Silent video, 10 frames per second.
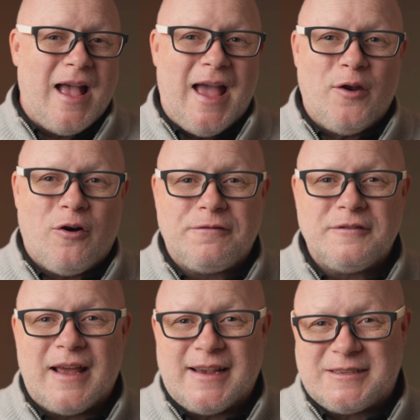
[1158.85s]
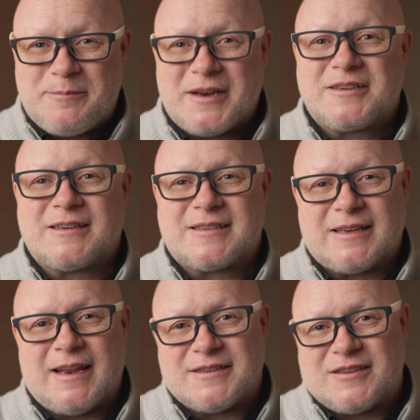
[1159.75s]
and often a specialist
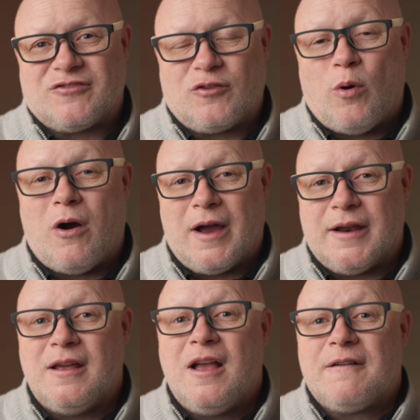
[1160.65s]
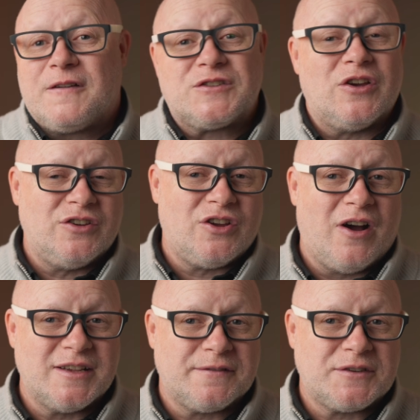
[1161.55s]
lens is required for certain
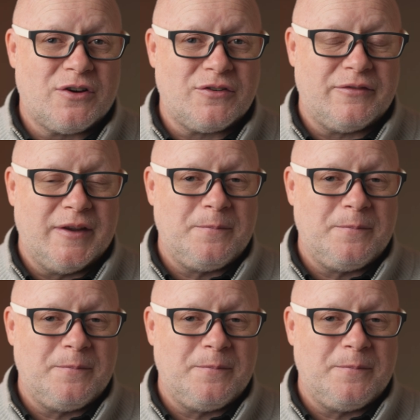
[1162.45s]
kinds of photography.